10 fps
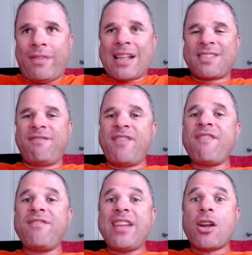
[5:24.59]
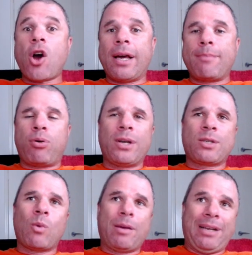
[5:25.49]
And that's
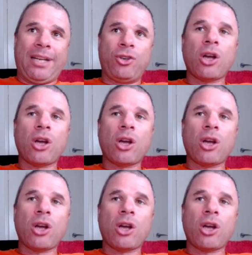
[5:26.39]
$59.1 million.